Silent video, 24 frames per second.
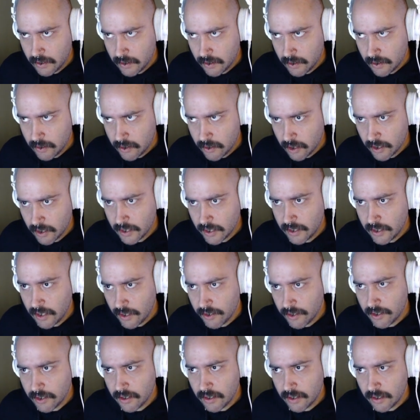took
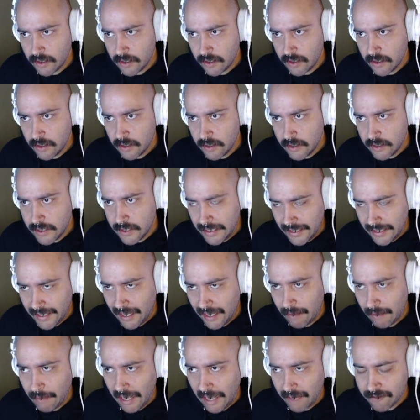another
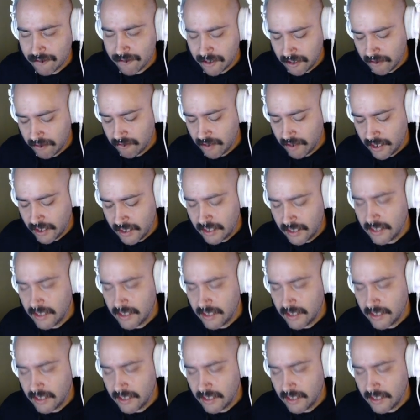DEM after the flood,